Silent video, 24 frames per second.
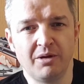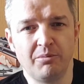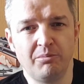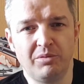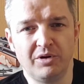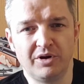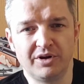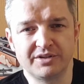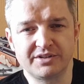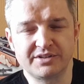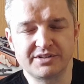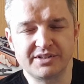
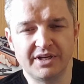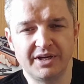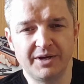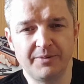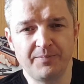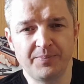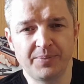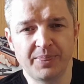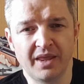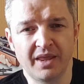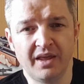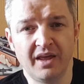But
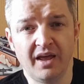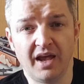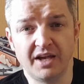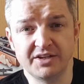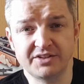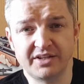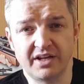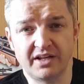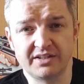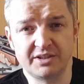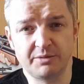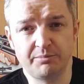I
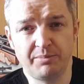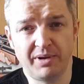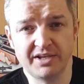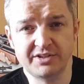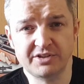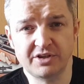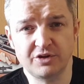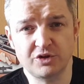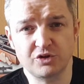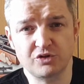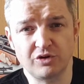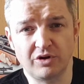started pest
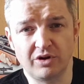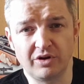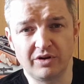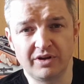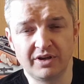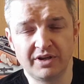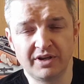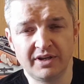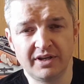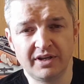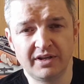control,